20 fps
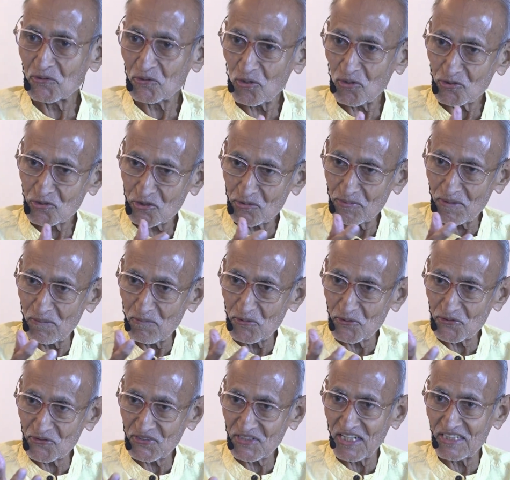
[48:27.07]
You must also
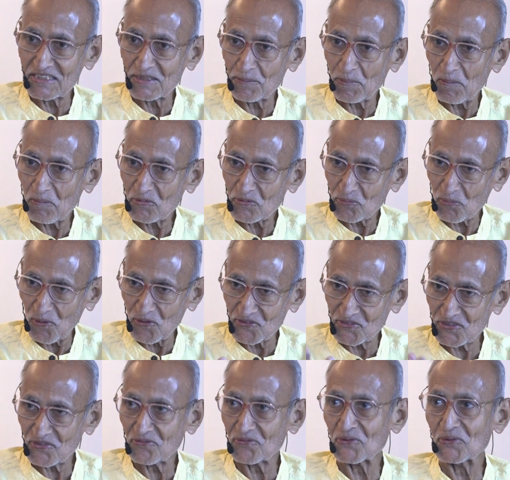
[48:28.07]
be able to see other people's
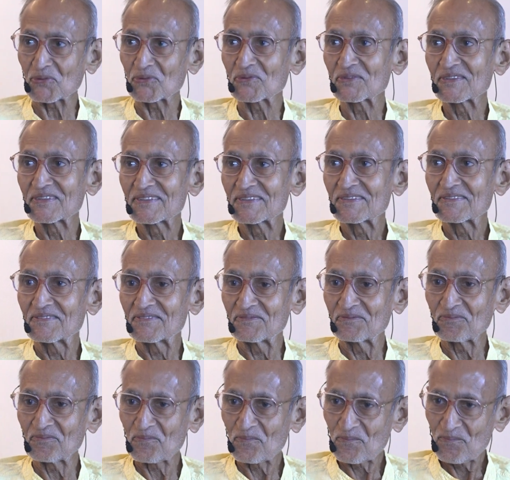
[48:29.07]
points of view.
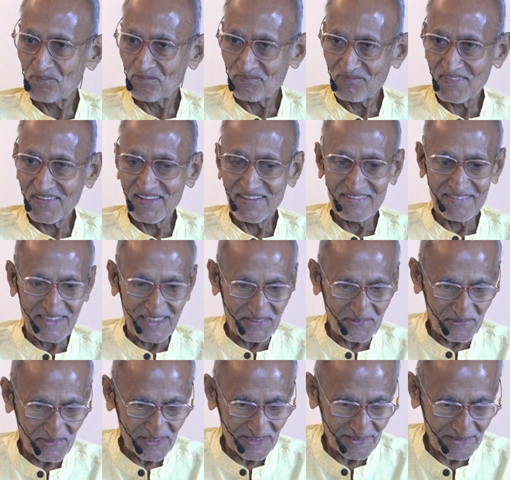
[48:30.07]

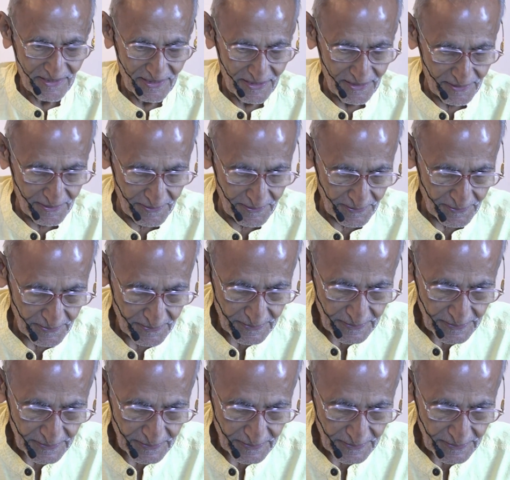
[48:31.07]
That's what he said.